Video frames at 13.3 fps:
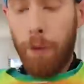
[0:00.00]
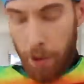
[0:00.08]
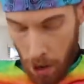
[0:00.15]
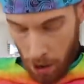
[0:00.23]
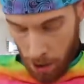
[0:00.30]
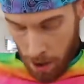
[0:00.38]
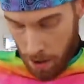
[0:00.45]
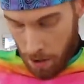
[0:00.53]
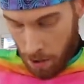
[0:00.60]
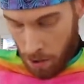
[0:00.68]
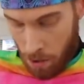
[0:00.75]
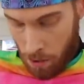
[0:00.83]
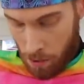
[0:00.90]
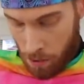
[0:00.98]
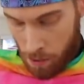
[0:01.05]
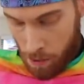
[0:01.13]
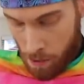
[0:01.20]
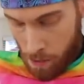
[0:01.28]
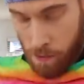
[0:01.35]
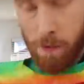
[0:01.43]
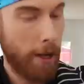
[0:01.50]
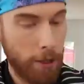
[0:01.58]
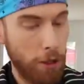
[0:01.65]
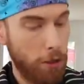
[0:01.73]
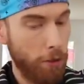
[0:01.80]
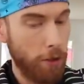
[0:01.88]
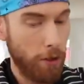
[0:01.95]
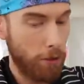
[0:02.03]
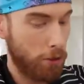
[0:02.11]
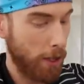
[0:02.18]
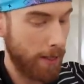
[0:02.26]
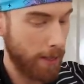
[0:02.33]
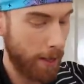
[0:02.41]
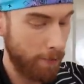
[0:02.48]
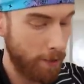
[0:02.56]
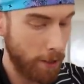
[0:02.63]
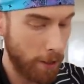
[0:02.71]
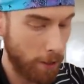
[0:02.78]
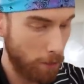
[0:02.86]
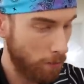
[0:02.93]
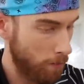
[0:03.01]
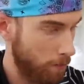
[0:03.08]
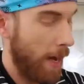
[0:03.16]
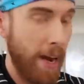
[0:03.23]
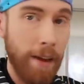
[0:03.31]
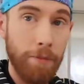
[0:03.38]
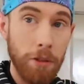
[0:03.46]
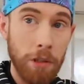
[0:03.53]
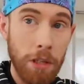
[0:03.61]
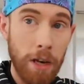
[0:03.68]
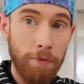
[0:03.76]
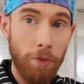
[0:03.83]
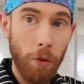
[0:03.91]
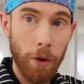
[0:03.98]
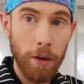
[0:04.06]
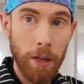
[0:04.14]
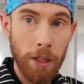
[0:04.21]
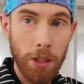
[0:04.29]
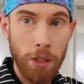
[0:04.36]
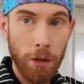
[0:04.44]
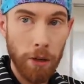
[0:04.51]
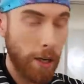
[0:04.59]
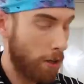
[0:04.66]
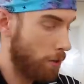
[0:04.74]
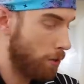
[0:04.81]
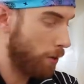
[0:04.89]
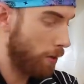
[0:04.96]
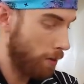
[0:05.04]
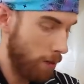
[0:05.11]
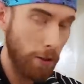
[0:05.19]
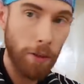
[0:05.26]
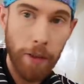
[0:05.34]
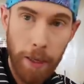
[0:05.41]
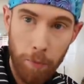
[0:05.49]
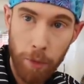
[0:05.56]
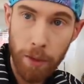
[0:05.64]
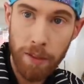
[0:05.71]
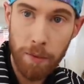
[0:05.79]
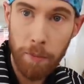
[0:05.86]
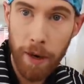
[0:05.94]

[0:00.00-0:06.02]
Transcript: with a heart. Aww. I should do another tie-dye video. I have the stuff for it. I just don't know how to do it. I look like Prison